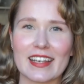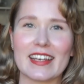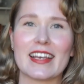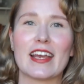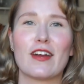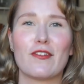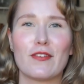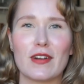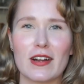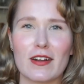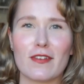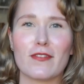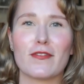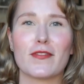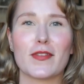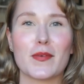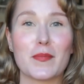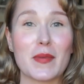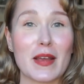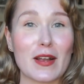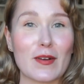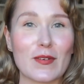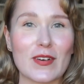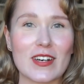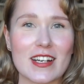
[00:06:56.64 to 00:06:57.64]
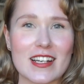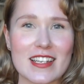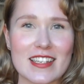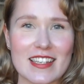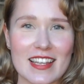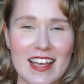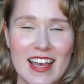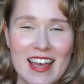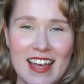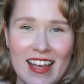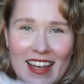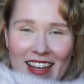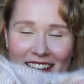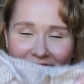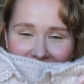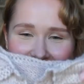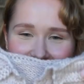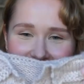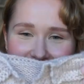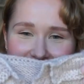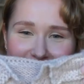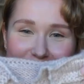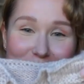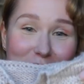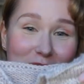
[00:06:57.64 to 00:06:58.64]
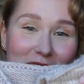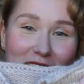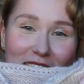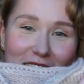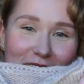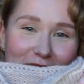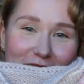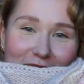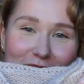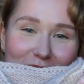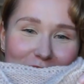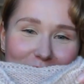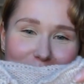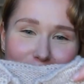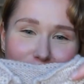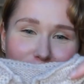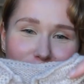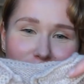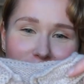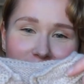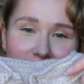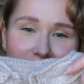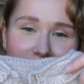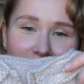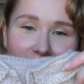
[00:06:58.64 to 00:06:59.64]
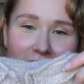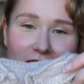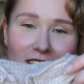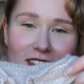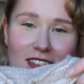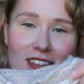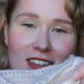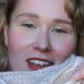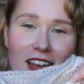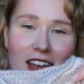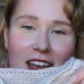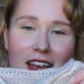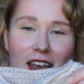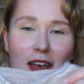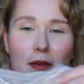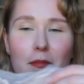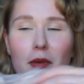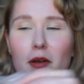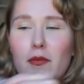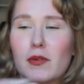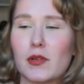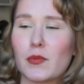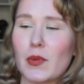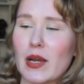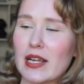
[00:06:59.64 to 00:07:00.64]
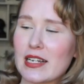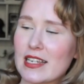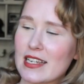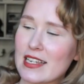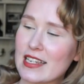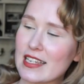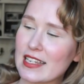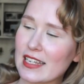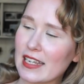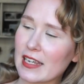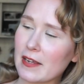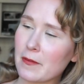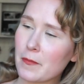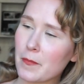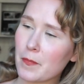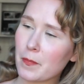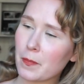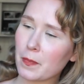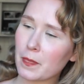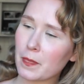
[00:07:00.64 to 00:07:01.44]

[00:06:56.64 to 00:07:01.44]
get rid of the pink ones because I'm not going to use them for anything else. But we'll wait and see